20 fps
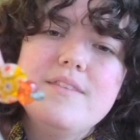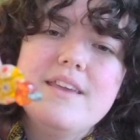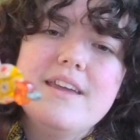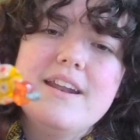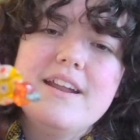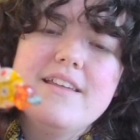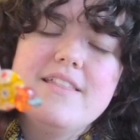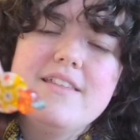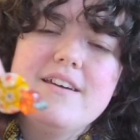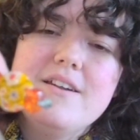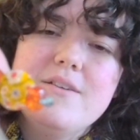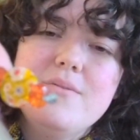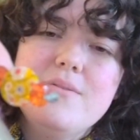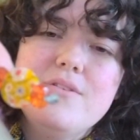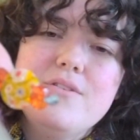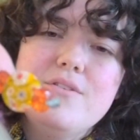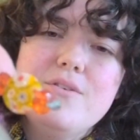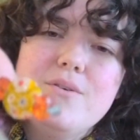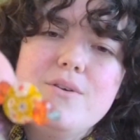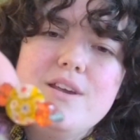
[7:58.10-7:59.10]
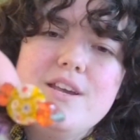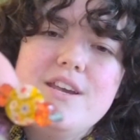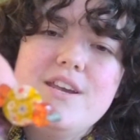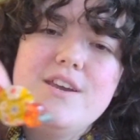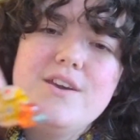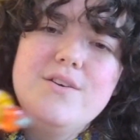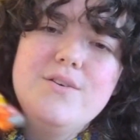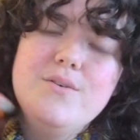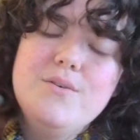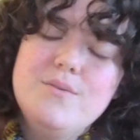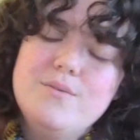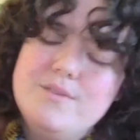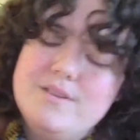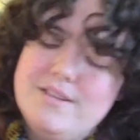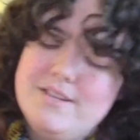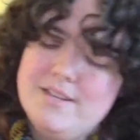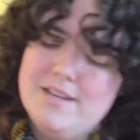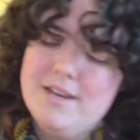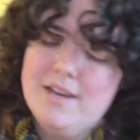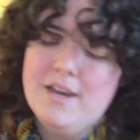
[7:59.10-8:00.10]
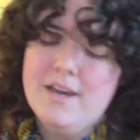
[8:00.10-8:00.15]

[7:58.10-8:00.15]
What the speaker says: and I thought it was so cute.